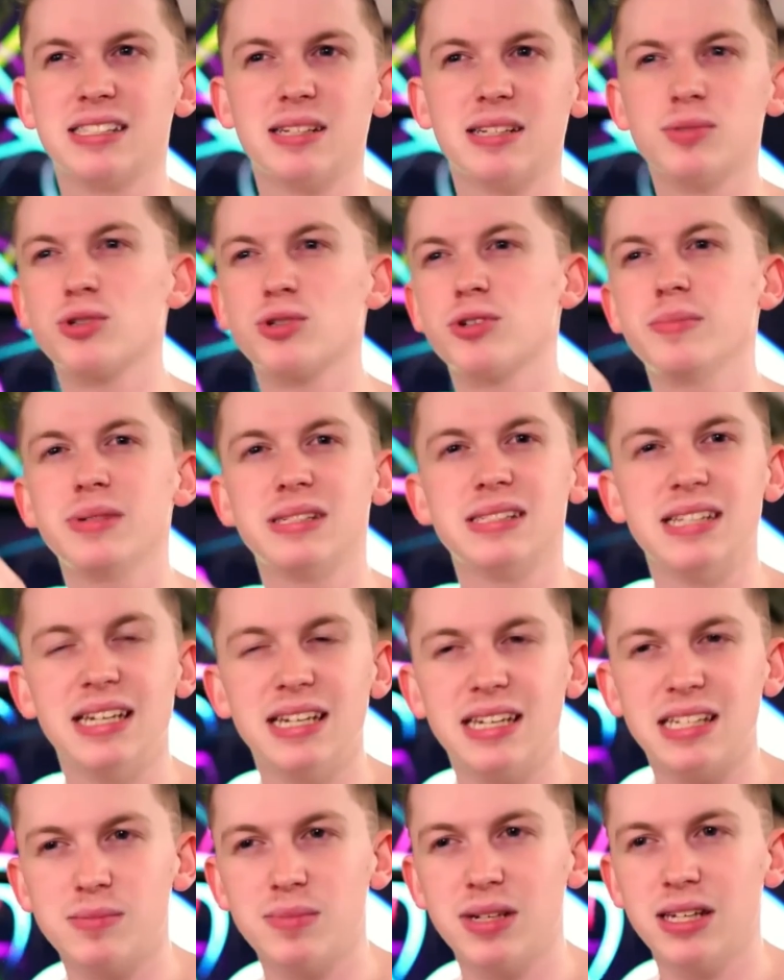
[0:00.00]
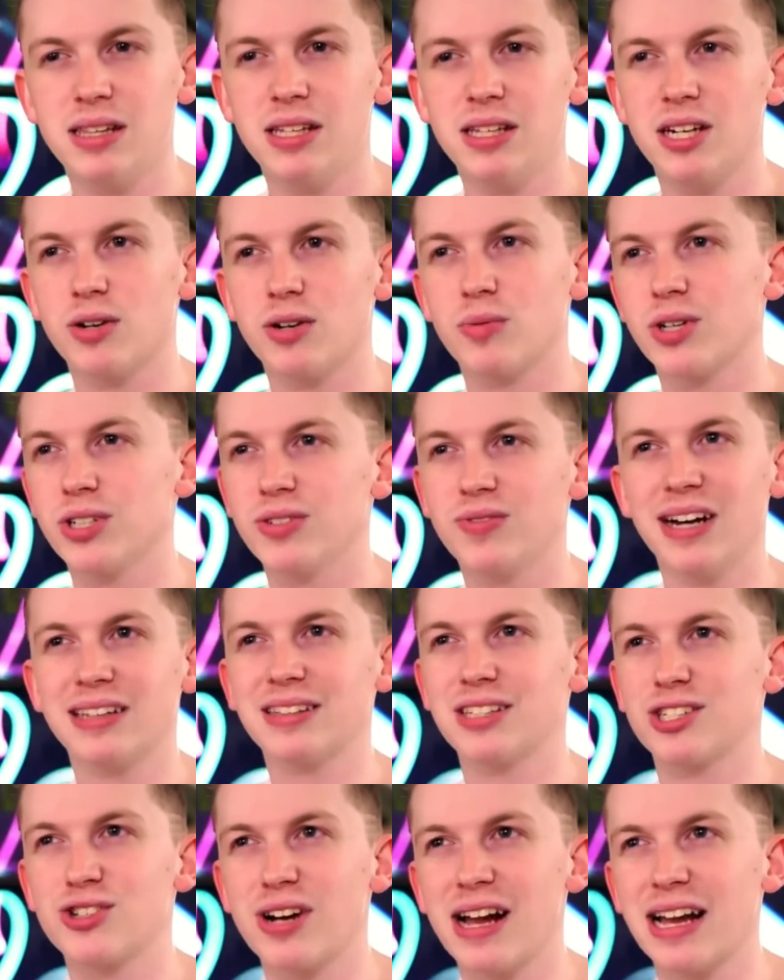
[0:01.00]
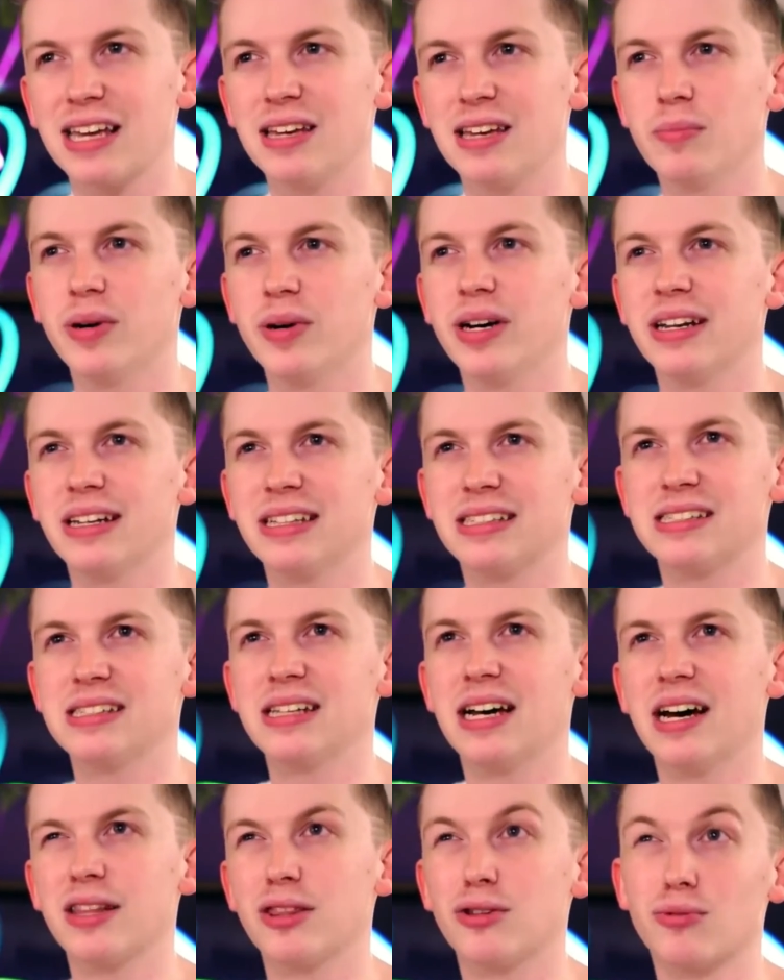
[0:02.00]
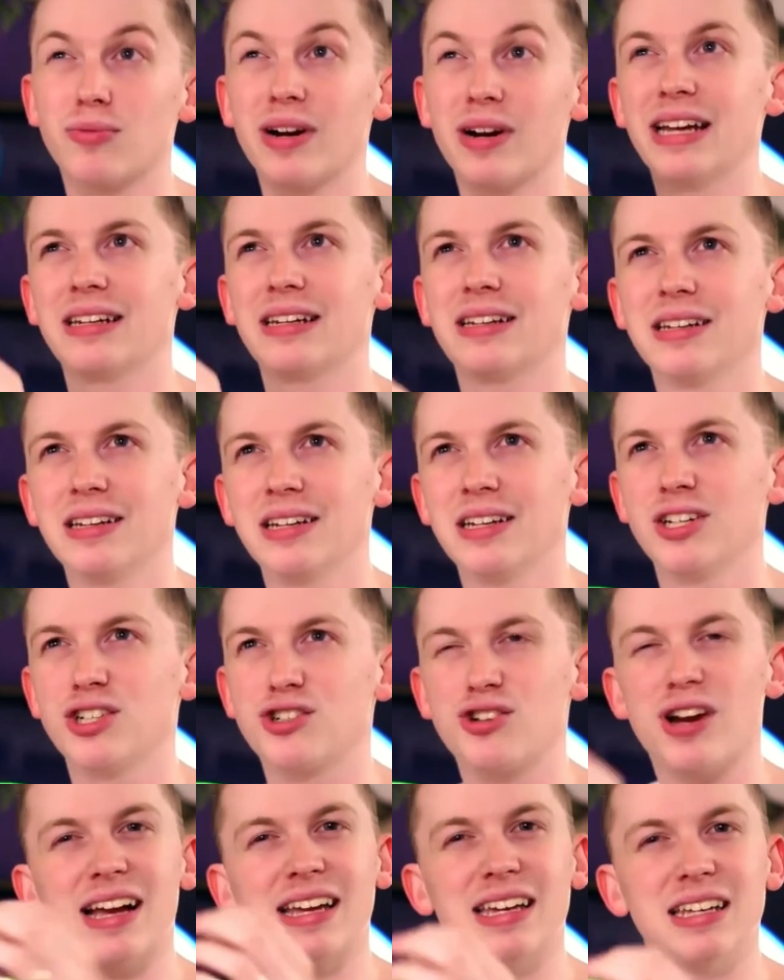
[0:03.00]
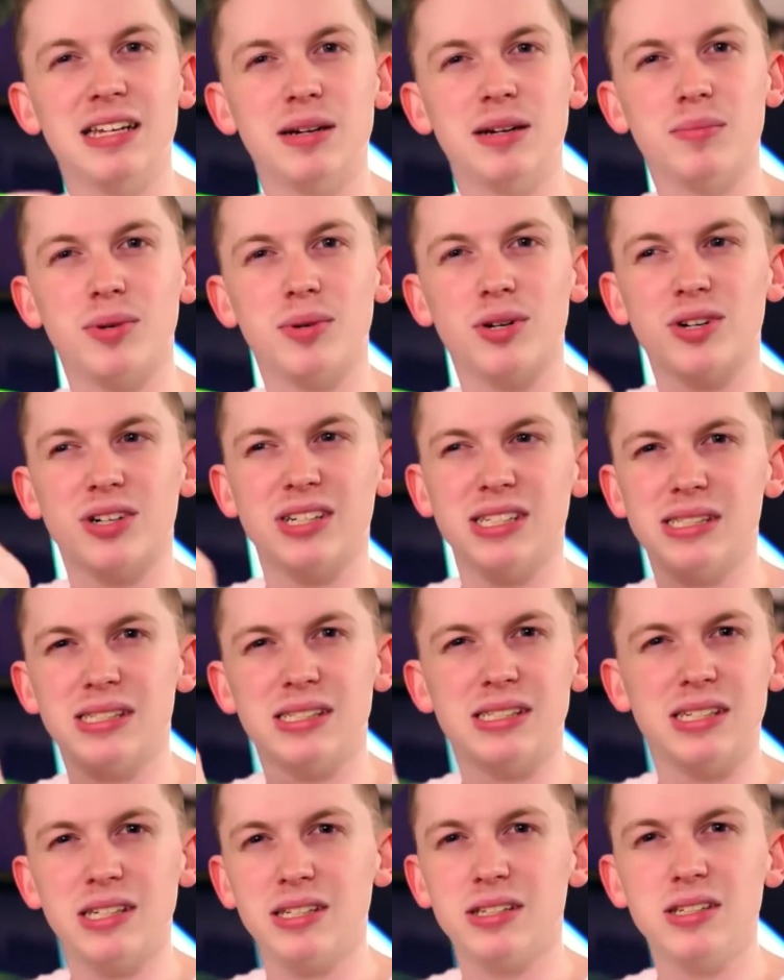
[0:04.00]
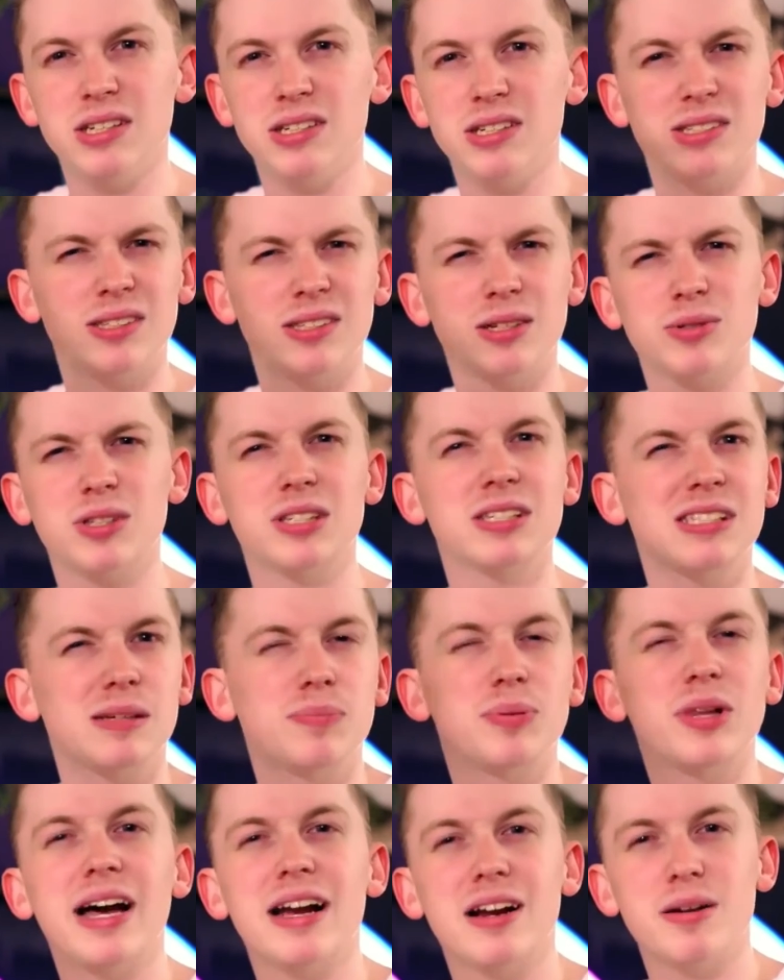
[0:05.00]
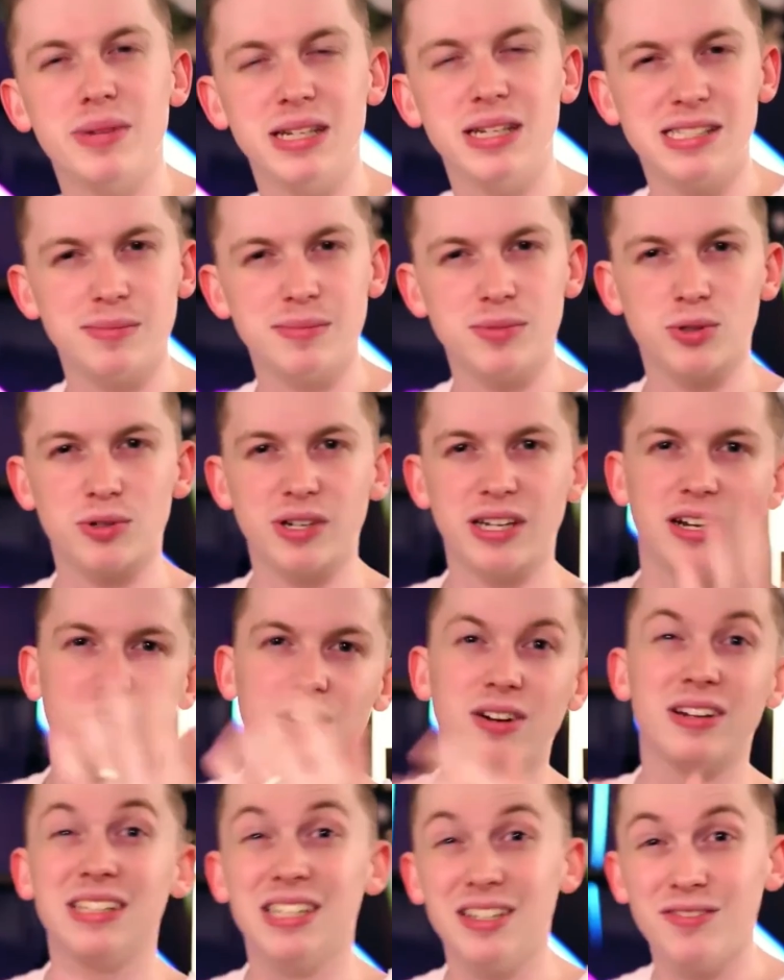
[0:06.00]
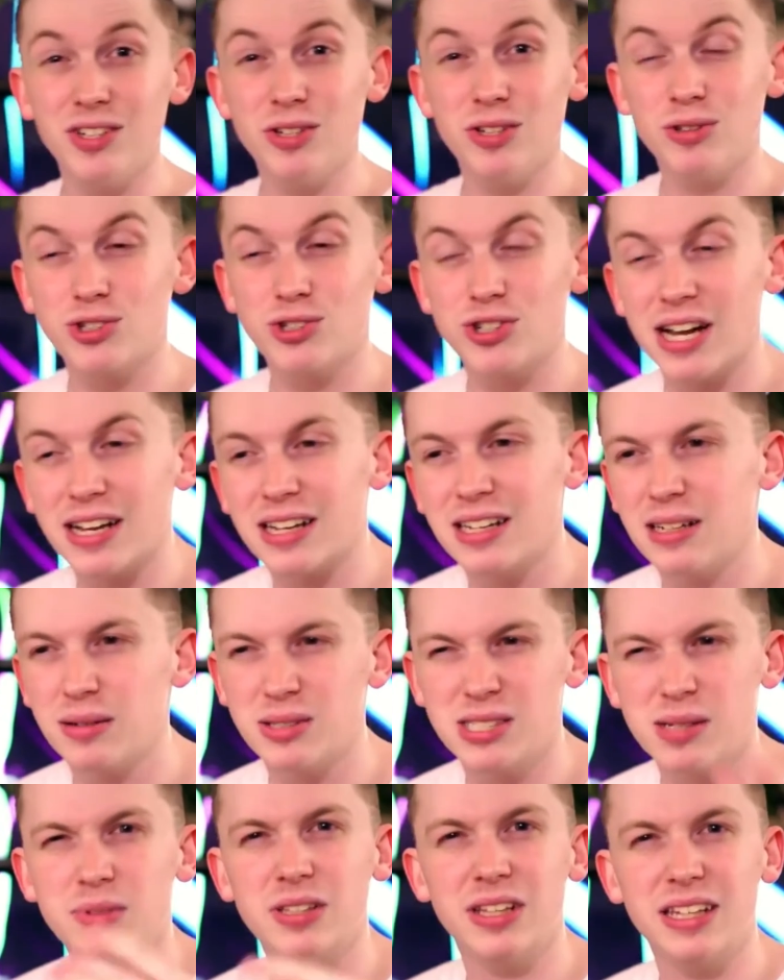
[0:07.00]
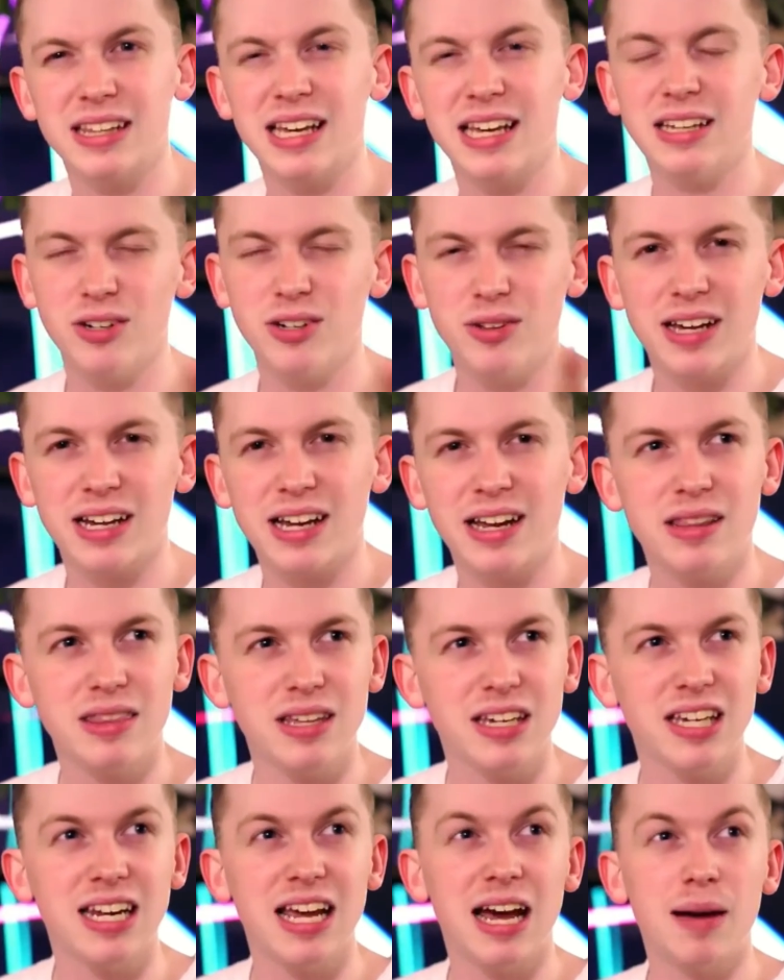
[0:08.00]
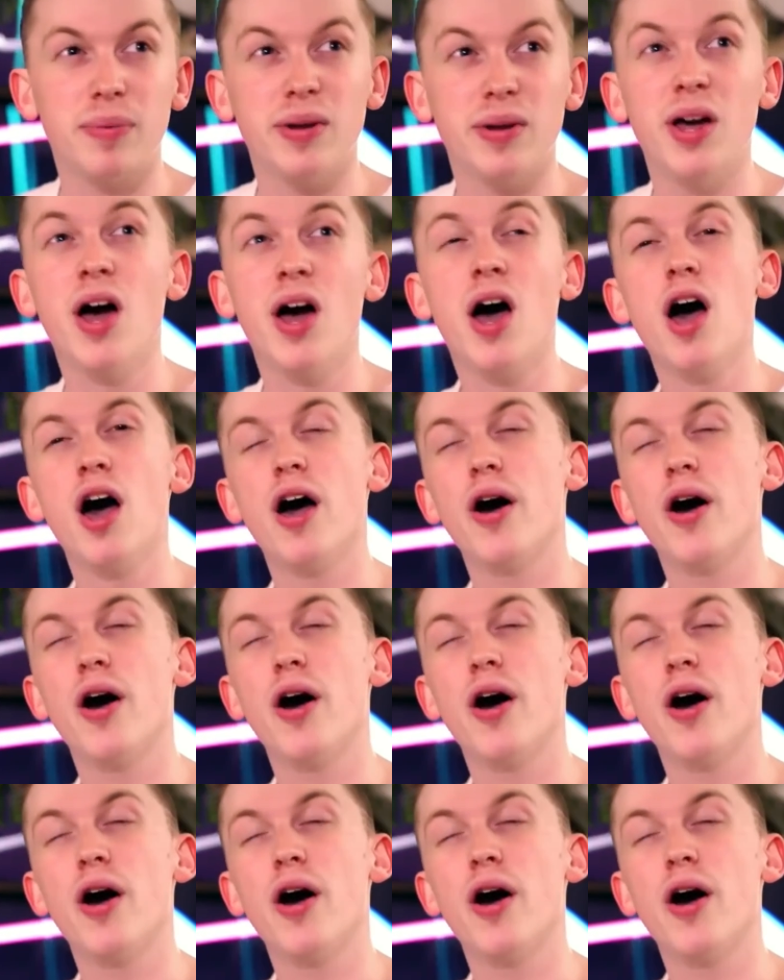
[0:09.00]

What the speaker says: some sort of mistake is made there where you've got the tracking, but it's not the right tracking number because the supplier made some sort of error in giving you the tracking or something like that. That kind of thing can happen.